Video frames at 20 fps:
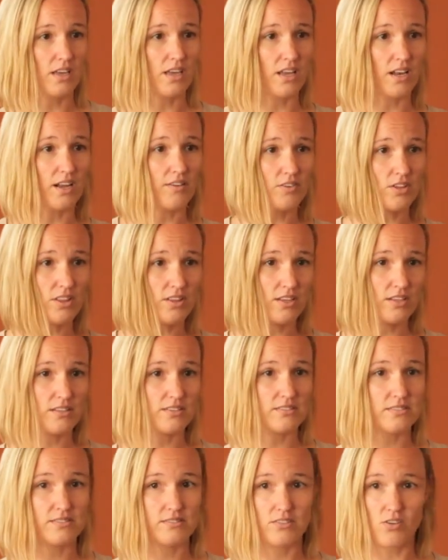and
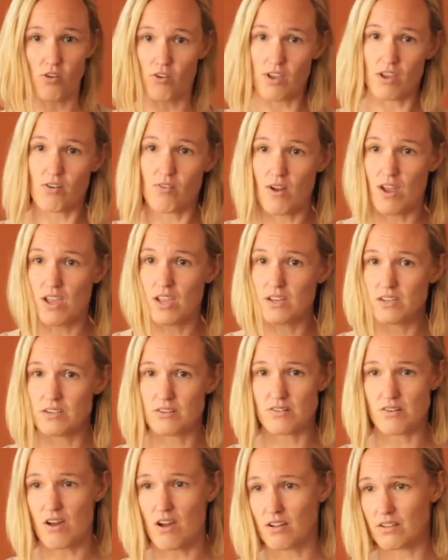everything's going great and
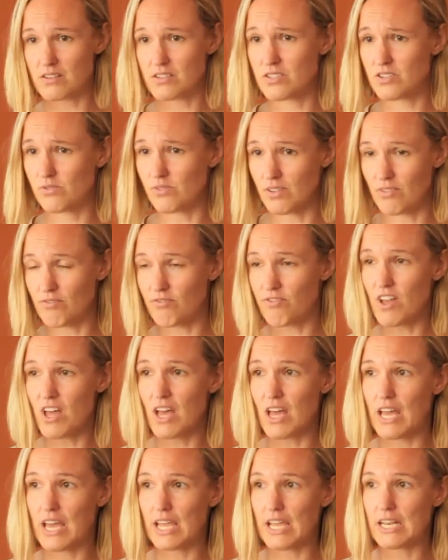your dog is doing
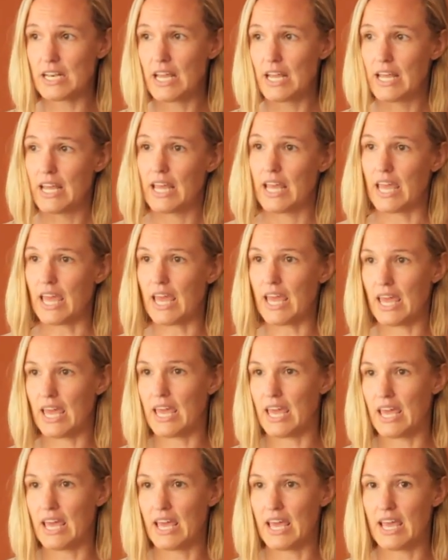fine,
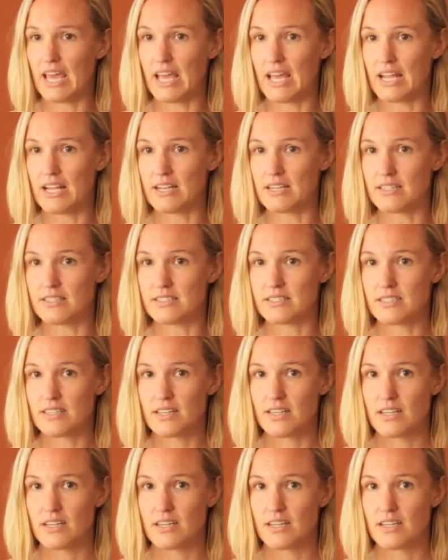and